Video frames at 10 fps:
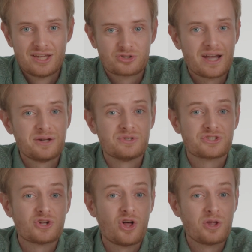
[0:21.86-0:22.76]
Try to
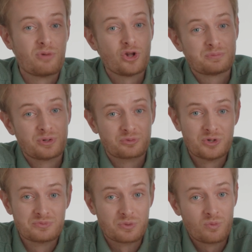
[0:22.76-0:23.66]
install in multiple
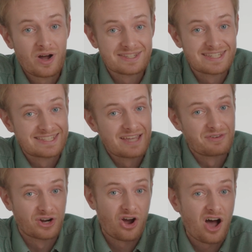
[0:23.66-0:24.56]
rooms at once to save
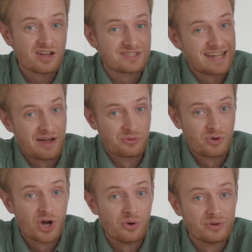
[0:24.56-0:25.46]
on costs down the
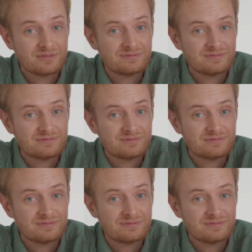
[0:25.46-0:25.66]
road.